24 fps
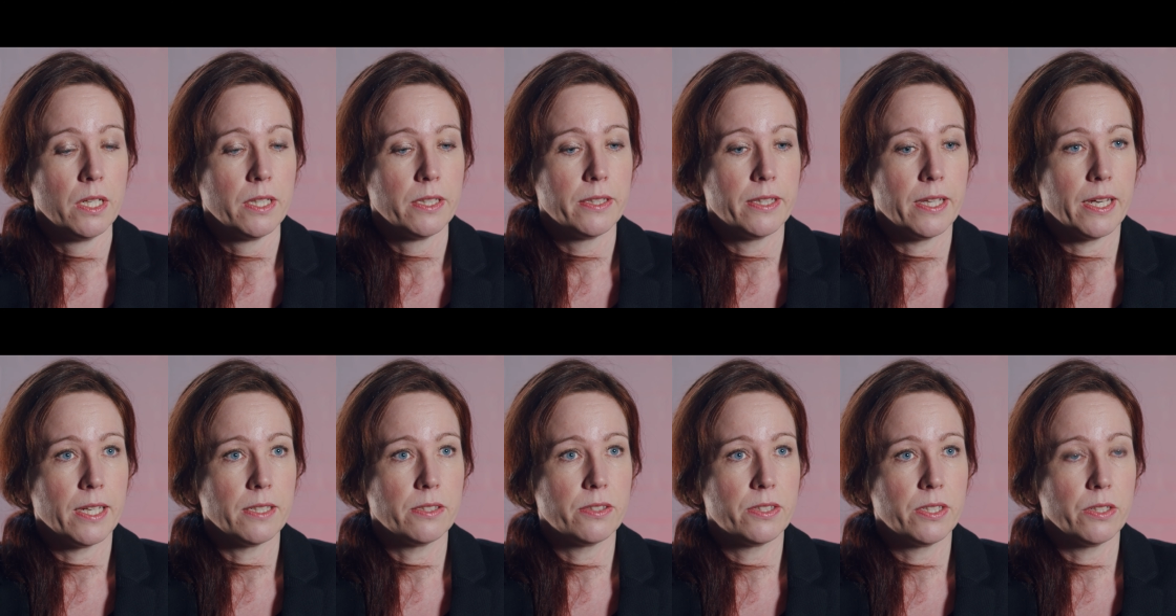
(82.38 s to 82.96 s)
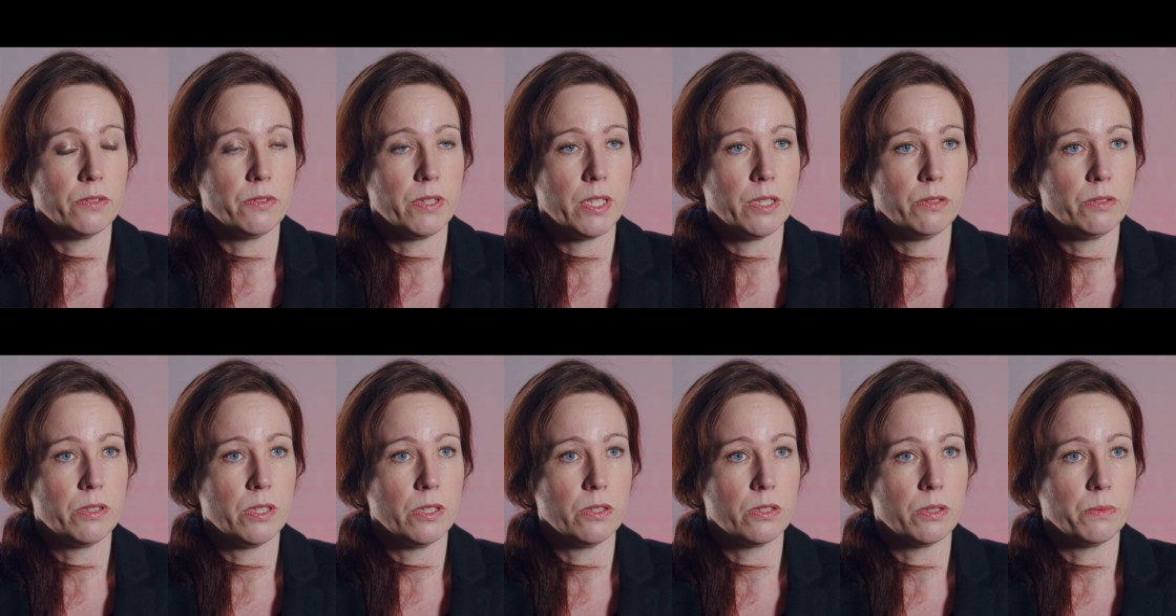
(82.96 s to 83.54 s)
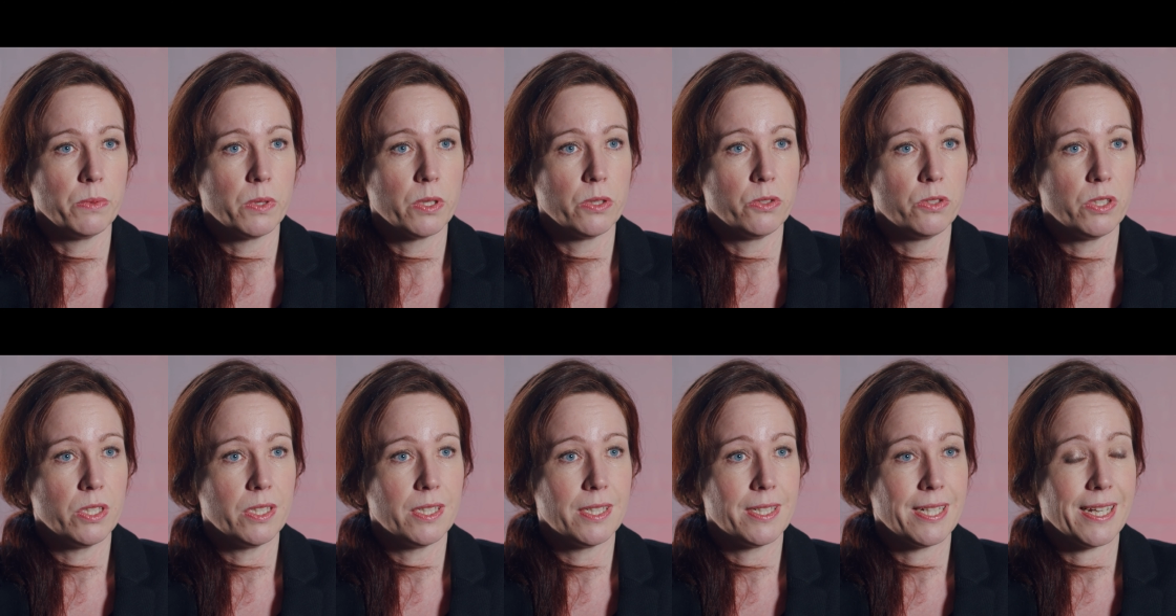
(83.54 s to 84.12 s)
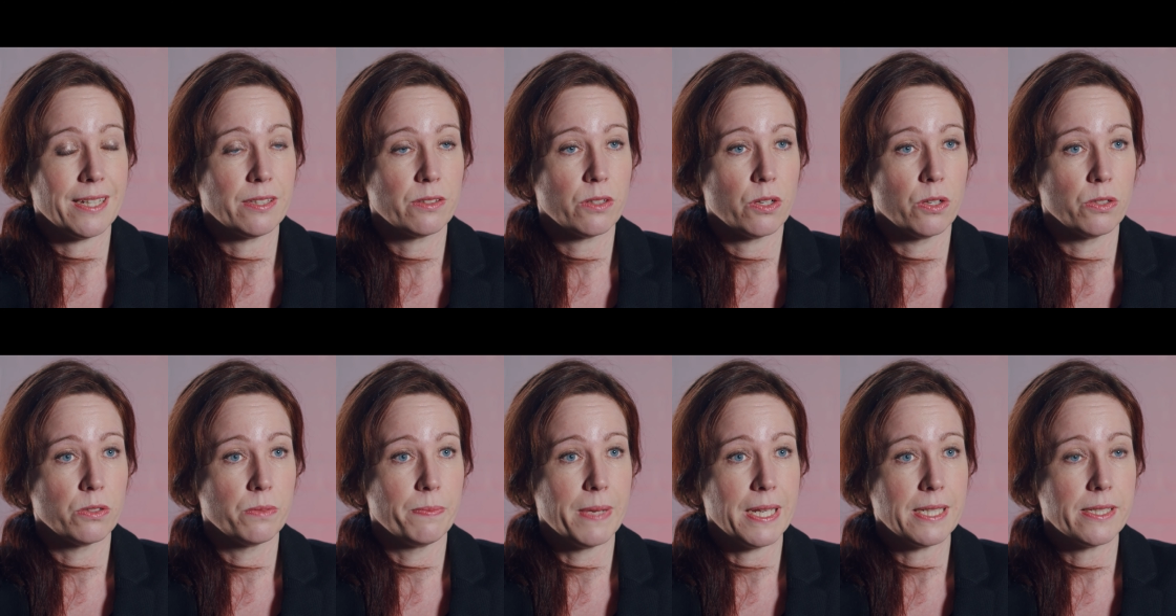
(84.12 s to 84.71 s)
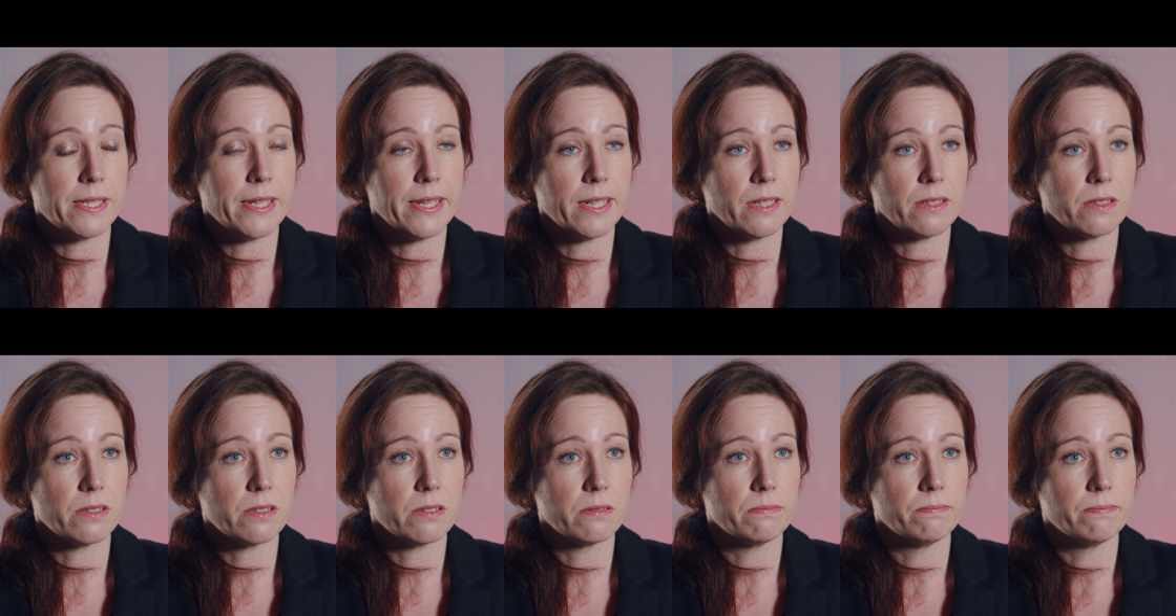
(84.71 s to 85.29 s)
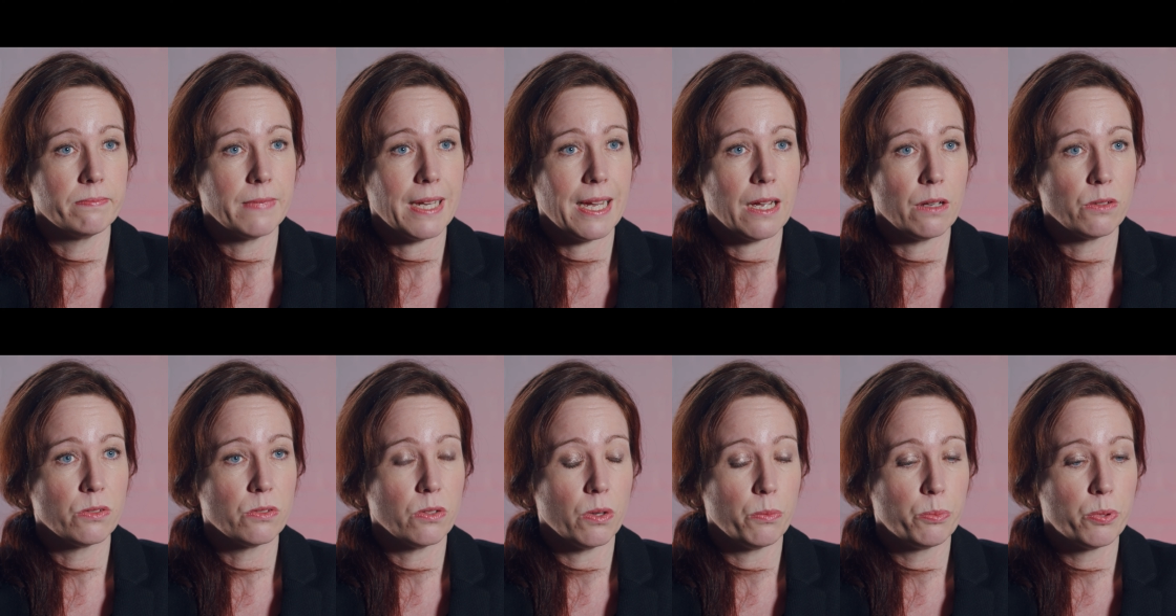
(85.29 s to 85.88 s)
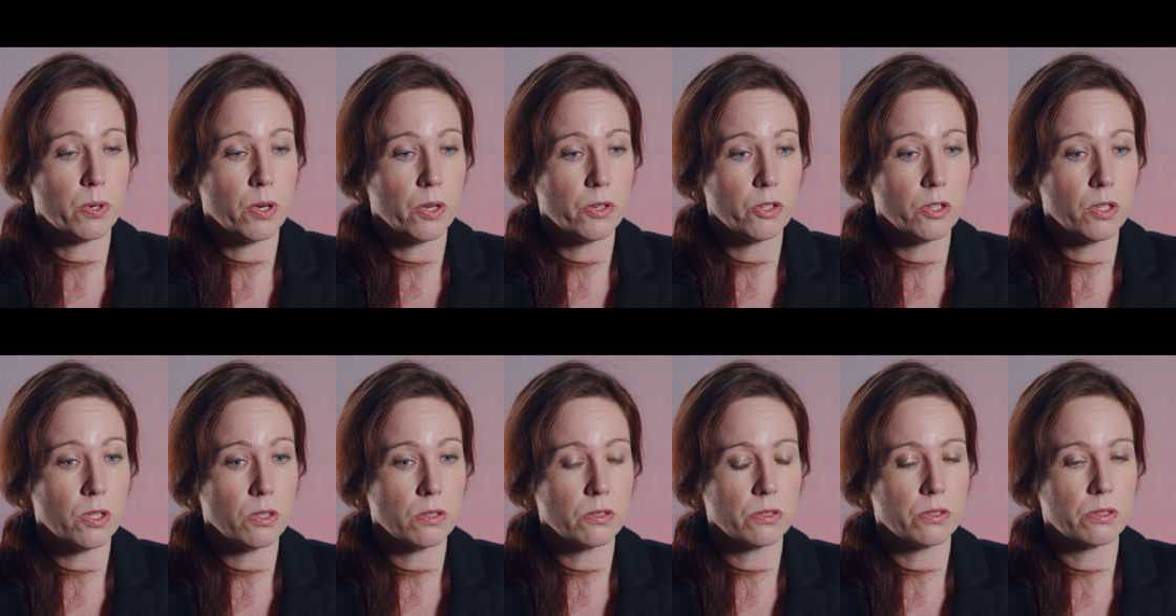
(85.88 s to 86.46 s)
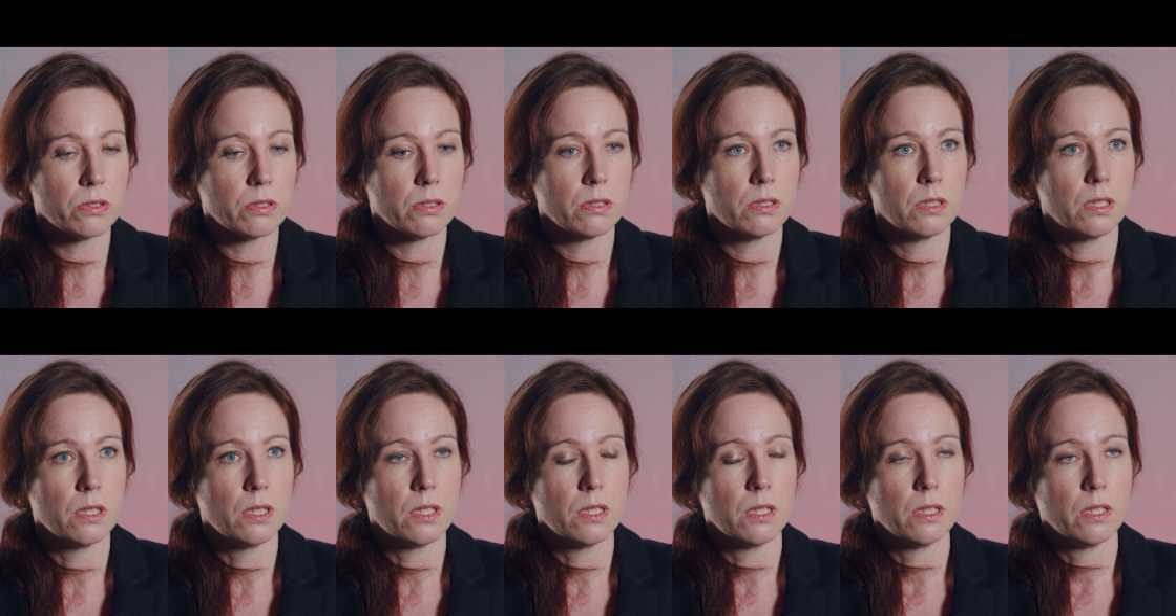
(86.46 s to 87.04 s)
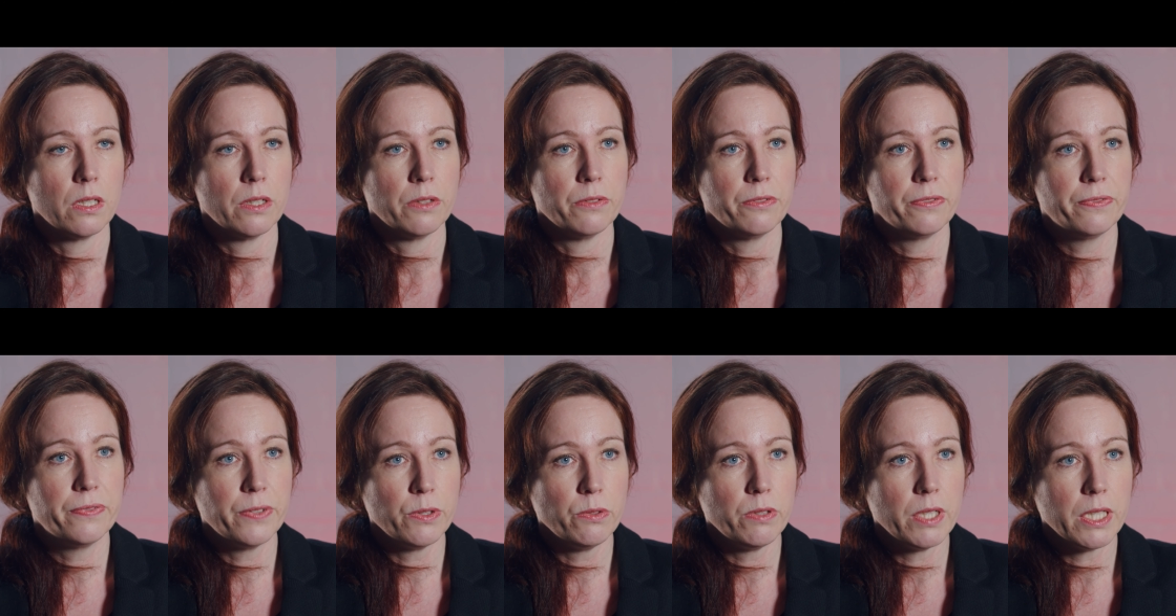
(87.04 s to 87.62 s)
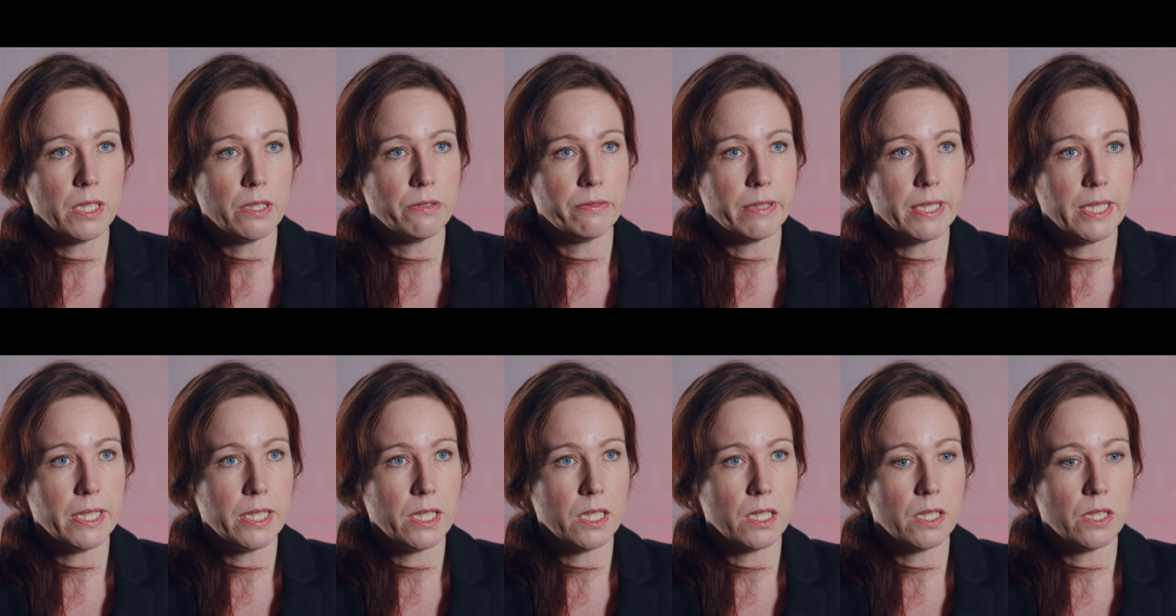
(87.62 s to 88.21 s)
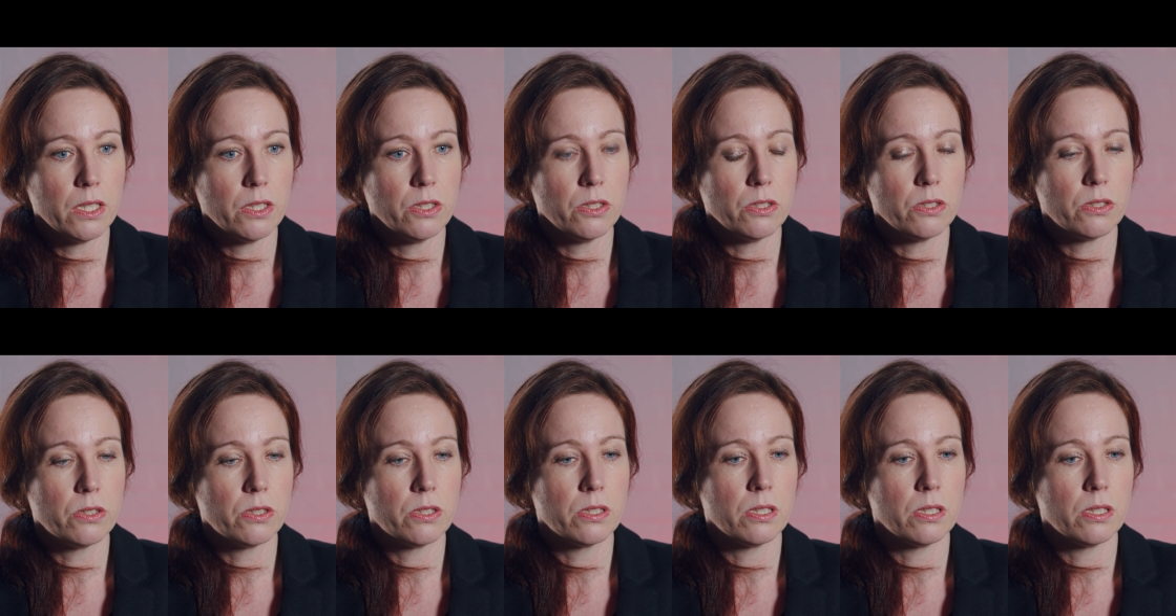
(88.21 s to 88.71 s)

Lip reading: They're still used in some countries to test cosmetics, household products, food ingredients,